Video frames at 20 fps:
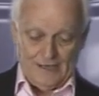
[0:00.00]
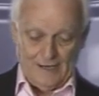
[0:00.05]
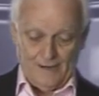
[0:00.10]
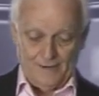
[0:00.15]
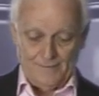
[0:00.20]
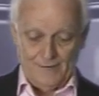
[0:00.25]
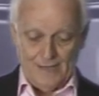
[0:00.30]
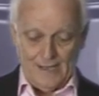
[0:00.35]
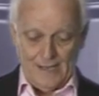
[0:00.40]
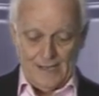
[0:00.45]

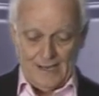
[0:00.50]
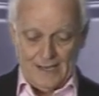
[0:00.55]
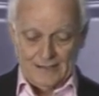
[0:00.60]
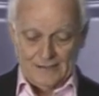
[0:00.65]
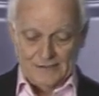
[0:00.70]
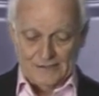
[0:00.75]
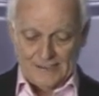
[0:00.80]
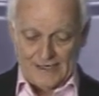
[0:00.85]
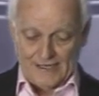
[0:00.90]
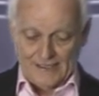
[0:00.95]
him
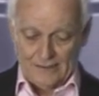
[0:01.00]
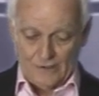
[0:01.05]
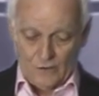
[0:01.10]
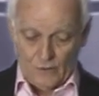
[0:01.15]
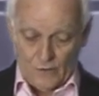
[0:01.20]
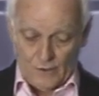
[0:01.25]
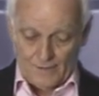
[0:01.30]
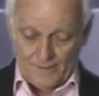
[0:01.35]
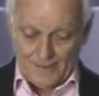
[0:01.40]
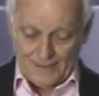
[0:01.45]
and saying,
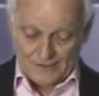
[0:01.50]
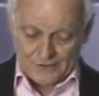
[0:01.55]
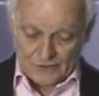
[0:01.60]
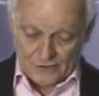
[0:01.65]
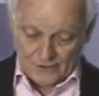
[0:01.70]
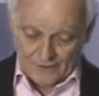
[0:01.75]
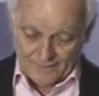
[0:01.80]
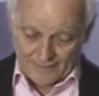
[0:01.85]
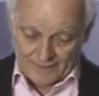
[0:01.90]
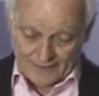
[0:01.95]
Lord, my
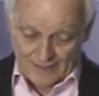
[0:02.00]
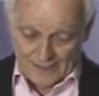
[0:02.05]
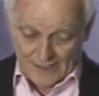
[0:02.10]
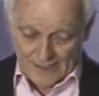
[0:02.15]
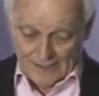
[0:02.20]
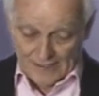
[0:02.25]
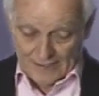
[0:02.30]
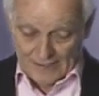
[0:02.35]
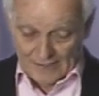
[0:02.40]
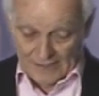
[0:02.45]
servant
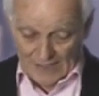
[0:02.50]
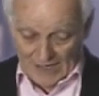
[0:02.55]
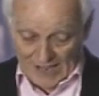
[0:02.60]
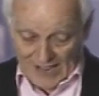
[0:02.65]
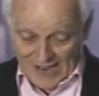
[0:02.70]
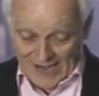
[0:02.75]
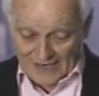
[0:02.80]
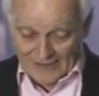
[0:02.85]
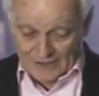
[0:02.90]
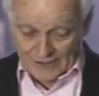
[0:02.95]

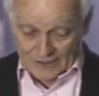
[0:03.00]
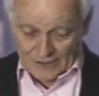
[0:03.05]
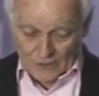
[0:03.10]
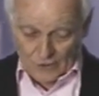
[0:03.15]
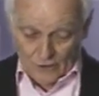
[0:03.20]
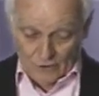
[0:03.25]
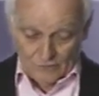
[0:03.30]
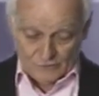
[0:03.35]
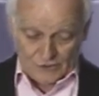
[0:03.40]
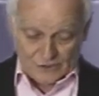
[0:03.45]
lieth at
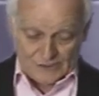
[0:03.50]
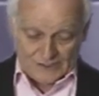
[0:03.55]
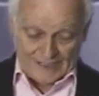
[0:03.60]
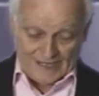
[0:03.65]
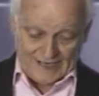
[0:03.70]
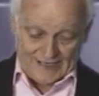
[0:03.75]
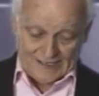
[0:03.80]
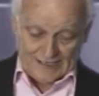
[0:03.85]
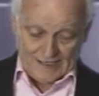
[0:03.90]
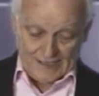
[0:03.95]
home,
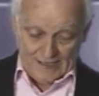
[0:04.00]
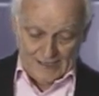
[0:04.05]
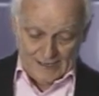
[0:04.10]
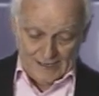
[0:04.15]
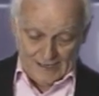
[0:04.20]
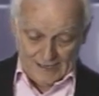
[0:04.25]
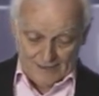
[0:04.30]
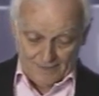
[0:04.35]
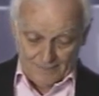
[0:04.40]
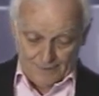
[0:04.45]
sick
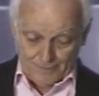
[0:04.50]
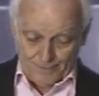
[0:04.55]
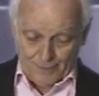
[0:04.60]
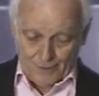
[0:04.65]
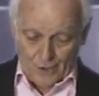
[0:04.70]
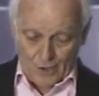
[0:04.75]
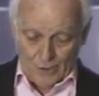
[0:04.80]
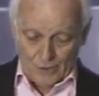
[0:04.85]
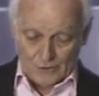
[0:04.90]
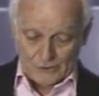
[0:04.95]
of the
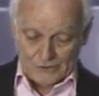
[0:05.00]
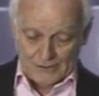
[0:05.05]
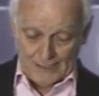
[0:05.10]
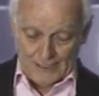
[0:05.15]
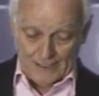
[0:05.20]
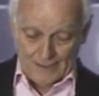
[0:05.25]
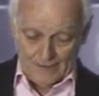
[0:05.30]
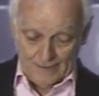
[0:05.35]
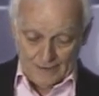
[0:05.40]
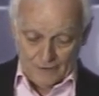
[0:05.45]

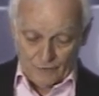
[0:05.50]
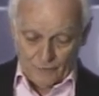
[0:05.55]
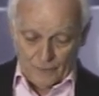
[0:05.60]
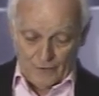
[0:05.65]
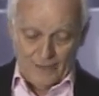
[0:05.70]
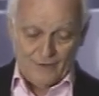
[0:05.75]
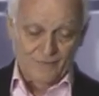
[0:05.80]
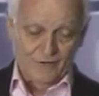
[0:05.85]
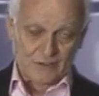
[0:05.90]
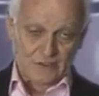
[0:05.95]
palsy,
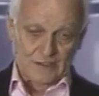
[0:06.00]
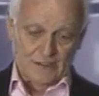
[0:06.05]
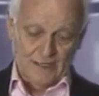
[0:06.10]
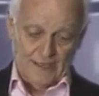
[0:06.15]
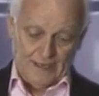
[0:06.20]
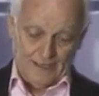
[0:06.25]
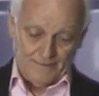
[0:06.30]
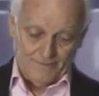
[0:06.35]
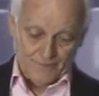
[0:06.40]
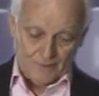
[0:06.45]

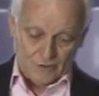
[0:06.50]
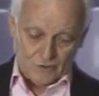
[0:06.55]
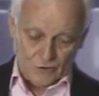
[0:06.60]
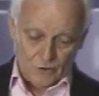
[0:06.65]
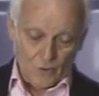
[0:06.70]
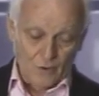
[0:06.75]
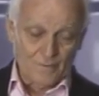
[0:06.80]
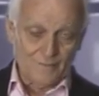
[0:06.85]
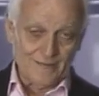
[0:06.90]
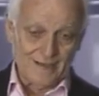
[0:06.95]
grievously
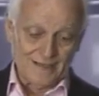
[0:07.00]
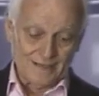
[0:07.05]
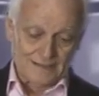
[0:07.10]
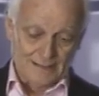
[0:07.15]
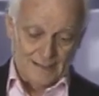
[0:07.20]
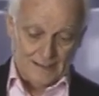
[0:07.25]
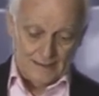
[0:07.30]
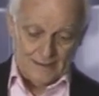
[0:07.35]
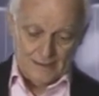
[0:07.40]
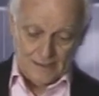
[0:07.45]

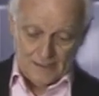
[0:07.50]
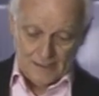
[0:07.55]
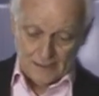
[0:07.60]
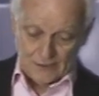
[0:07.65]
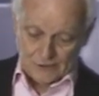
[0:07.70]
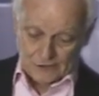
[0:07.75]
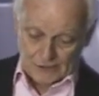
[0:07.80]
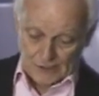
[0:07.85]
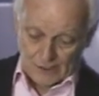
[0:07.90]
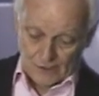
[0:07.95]
tormented.
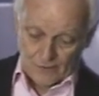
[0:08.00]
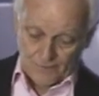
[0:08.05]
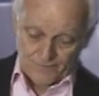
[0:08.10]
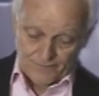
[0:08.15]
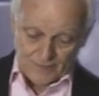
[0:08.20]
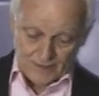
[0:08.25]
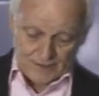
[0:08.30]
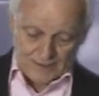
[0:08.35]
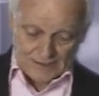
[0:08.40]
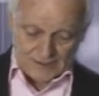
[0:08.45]

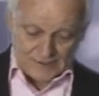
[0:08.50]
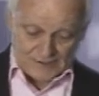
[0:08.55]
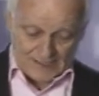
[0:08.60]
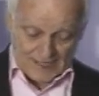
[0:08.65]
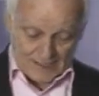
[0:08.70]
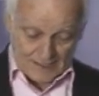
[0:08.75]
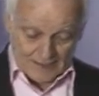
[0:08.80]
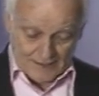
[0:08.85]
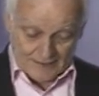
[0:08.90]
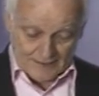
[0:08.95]
So the
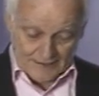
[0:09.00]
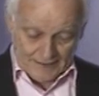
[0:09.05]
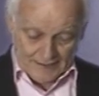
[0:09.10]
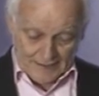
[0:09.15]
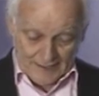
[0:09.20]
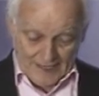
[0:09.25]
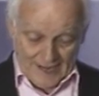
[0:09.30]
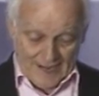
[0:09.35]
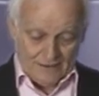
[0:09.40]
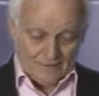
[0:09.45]
second
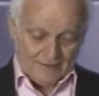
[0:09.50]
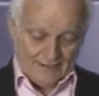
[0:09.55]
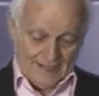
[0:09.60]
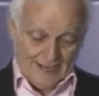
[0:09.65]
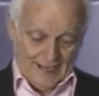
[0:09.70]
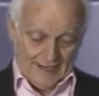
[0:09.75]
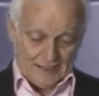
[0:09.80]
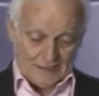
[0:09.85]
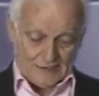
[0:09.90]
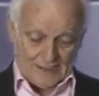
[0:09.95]

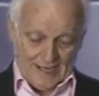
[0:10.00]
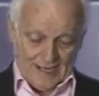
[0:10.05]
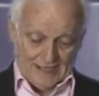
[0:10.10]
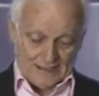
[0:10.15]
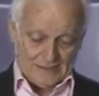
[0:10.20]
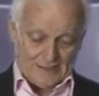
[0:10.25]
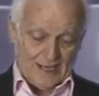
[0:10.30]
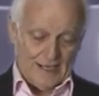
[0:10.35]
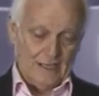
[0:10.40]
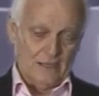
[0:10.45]
outcast
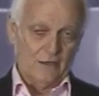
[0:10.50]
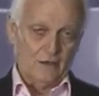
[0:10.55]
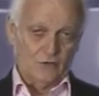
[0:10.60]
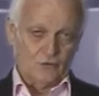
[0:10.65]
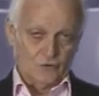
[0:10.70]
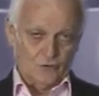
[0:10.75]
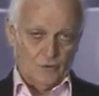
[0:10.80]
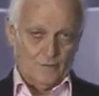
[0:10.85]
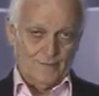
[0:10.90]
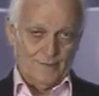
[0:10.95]
has a
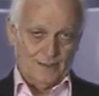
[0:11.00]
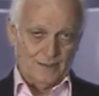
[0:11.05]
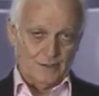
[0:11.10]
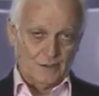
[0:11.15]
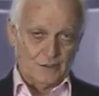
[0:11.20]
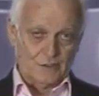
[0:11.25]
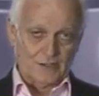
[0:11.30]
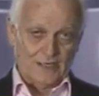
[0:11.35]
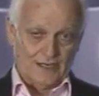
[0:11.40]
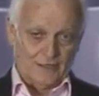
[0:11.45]

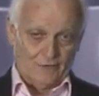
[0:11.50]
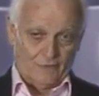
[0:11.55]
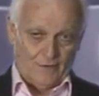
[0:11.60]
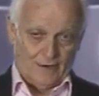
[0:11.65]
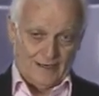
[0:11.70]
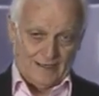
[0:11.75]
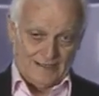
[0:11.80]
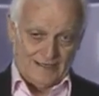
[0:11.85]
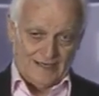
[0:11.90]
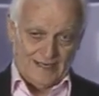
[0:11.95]
tremendous and
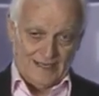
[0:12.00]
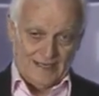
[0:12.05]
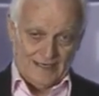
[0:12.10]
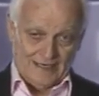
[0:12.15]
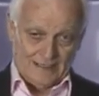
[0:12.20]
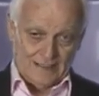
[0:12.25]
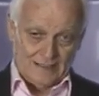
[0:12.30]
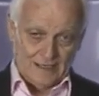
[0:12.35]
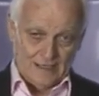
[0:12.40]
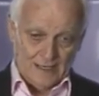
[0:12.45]
great
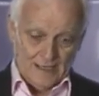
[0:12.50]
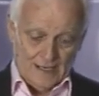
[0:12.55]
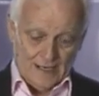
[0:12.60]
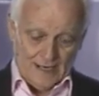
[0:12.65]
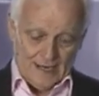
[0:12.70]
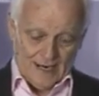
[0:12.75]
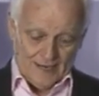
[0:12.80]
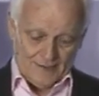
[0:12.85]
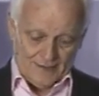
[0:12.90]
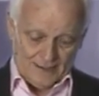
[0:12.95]
need.
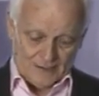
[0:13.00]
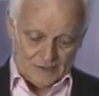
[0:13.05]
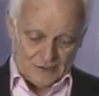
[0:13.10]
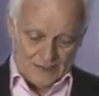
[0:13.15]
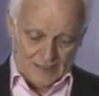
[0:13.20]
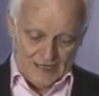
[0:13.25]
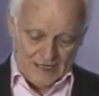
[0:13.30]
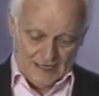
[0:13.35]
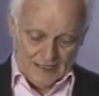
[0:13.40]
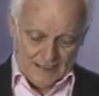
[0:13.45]
And
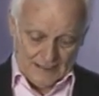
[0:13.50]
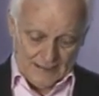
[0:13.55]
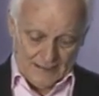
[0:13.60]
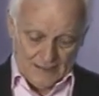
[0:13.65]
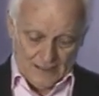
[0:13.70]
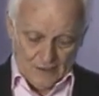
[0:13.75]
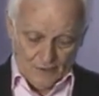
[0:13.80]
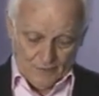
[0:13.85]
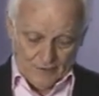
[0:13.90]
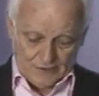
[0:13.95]
this
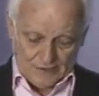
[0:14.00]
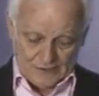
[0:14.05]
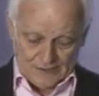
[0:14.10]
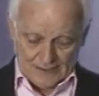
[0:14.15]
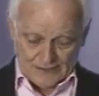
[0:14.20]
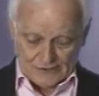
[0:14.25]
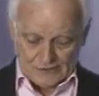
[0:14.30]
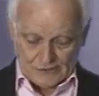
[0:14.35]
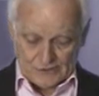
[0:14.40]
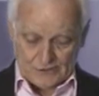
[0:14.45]
need we
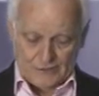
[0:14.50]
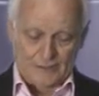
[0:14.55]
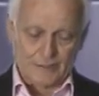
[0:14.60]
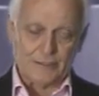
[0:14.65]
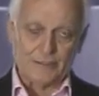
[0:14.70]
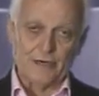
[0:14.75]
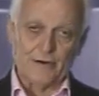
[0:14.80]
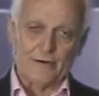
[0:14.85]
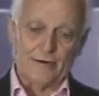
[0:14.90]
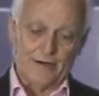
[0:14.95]
see is a
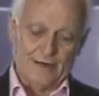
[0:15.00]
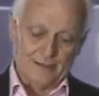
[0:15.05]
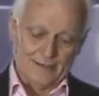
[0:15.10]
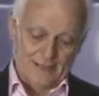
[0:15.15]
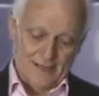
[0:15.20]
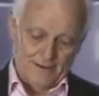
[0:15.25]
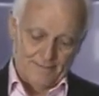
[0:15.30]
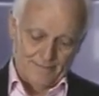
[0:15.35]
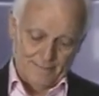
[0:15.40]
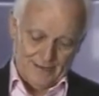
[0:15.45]
centurion
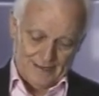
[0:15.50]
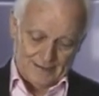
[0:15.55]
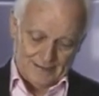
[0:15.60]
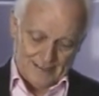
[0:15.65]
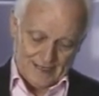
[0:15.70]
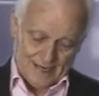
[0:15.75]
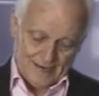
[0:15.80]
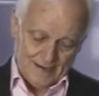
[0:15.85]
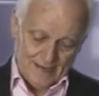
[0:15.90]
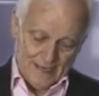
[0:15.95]
that meant
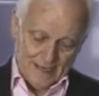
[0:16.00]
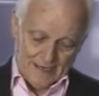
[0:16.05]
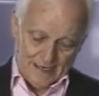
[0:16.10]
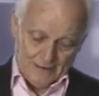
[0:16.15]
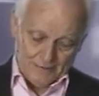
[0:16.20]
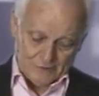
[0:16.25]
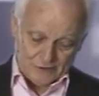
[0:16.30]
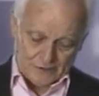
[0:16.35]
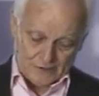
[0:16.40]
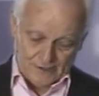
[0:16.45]
that
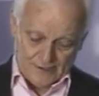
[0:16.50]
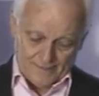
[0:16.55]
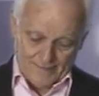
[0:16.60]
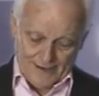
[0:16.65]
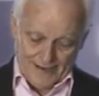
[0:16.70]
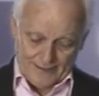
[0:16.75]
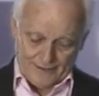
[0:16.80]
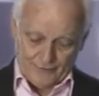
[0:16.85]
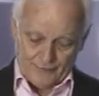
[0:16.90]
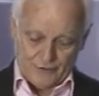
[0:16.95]
he was a
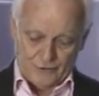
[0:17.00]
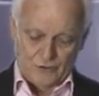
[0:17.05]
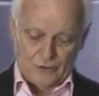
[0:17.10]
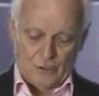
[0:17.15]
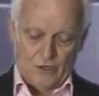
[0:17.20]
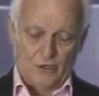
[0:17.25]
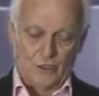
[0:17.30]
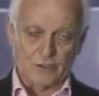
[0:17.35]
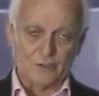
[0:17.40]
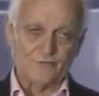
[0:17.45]
commander in
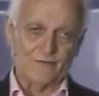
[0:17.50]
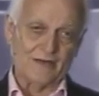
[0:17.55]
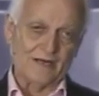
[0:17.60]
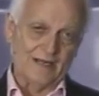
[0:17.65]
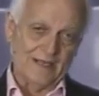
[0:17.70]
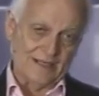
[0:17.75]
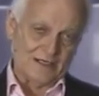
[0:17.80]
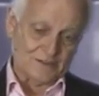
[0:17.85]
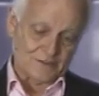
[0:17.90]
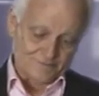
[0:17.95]
charge of at
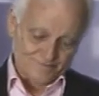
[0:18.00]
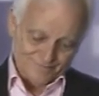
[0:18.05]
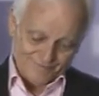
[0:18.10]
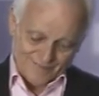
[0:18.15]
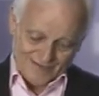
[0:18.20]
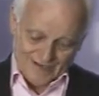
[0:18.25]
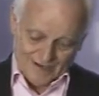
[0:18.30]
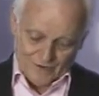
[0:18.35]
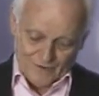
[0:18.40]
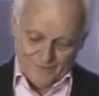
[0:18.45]
least
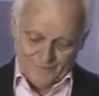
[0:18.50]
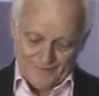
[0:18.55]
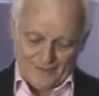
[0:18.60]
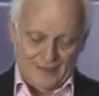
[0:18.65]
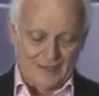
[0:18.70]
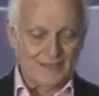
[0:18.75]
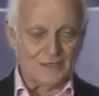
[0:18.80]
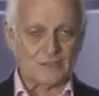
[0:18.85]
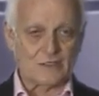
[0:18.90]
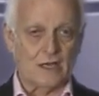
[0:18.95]
oh, of at
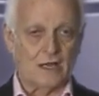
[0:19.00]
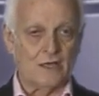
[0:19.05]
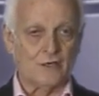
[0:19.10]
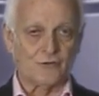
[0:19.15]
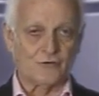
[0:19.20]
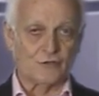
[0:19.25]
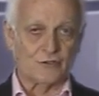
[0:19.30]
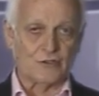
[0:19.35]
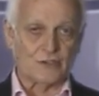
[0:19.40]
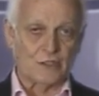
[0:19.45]
least a
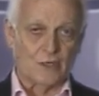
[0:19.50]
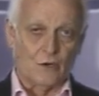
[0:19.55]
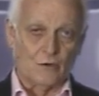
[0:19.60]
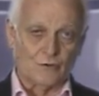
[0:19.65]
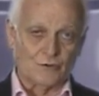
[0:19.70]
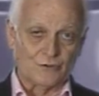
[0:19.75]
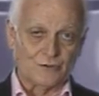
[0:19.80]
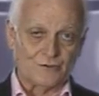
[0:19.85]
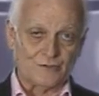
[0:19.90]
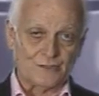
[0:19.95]
hundred
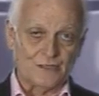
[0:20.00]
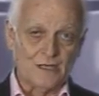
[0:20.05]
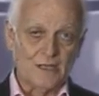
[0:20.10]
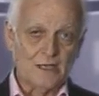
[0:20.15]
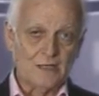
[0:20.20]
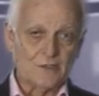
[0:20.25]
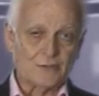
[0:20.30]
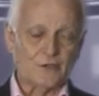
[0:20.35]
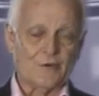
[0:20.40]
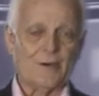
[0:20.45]
soldiers.
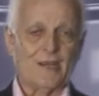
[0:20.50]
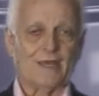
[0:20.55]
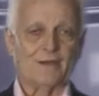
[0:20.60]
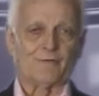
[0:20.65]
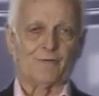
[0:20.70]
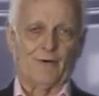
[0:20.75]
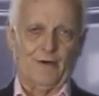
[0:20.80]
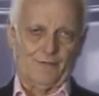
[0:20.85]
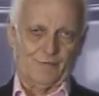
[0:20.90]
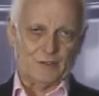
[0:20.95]
So he
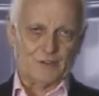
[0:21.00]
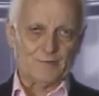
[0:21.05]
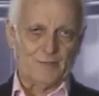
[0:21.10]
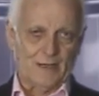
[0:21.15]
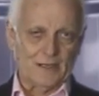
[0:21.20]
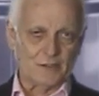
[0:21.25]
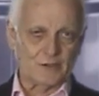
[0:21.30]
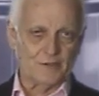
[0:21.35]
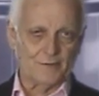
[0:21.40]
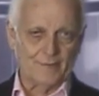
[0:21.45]
had great
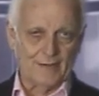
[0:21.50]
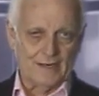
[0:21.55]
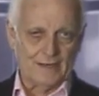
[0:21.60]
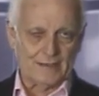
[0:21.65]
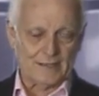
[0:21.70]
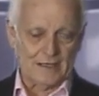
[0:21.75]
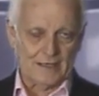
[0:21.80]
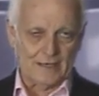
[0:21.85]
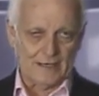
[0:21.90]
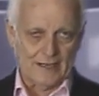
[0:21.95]

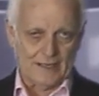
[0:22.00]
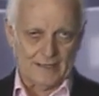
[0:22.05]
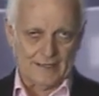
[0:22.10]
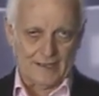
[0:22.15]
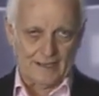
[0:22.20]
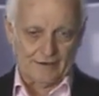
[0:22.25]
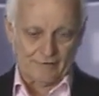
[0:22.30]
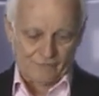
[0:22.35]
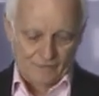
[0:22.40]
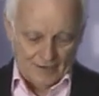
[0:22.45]
responsibility,
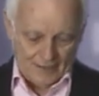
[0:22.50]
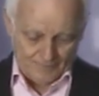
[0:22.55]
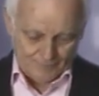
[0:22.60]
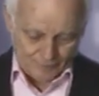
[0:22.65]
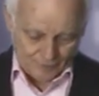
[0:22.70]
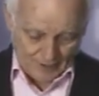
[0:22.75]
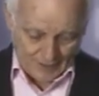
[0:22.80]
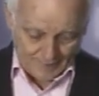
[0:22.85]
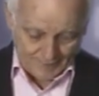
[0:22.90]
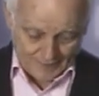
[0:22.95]
he had great
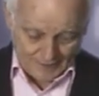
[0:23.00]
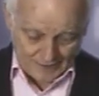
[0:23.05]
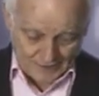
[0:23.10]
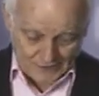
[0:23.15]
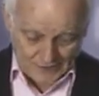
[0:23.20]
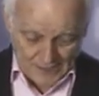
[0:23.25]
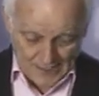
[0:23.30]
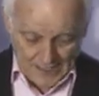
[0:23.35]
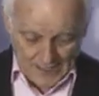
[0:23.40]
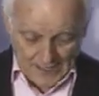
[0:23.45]
prominence,